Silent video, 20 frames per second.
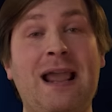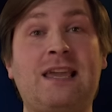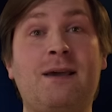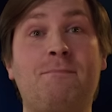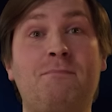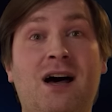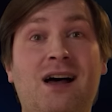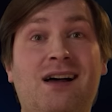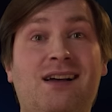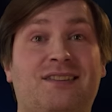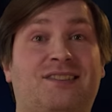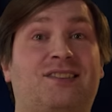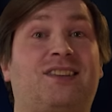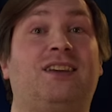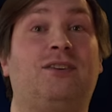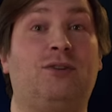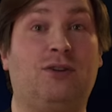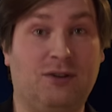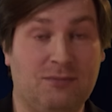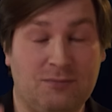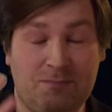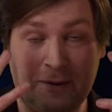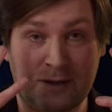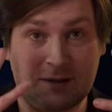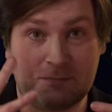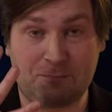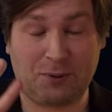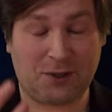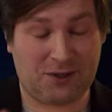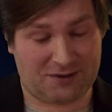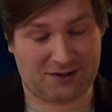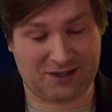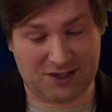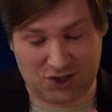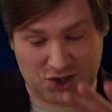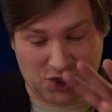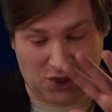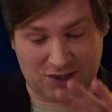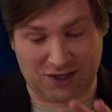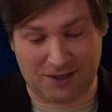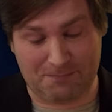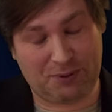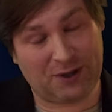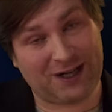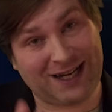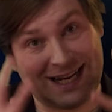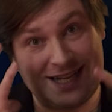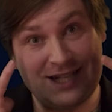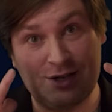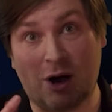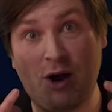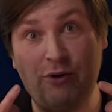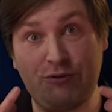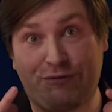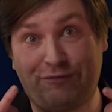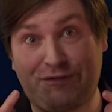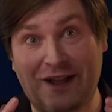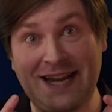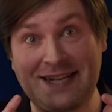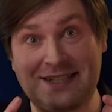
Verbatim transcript: Make a mask. Put, put the chocolate, put it in your own